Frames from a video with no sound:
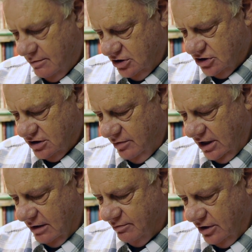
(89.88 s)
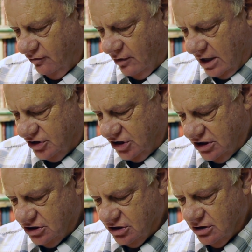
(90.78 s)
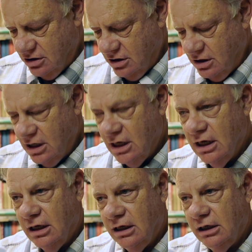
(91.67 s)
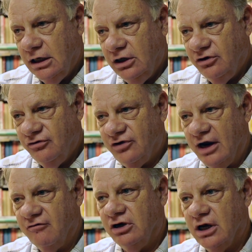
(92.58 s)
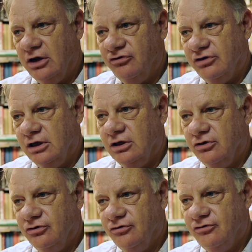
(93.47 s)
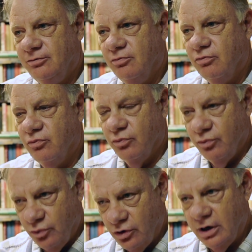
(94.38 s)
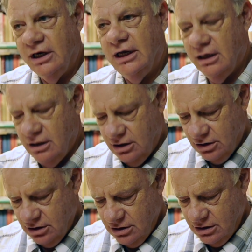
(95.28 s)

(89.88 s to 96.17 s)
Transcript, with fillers: happens to be up in Rochester, and he's advertising his printing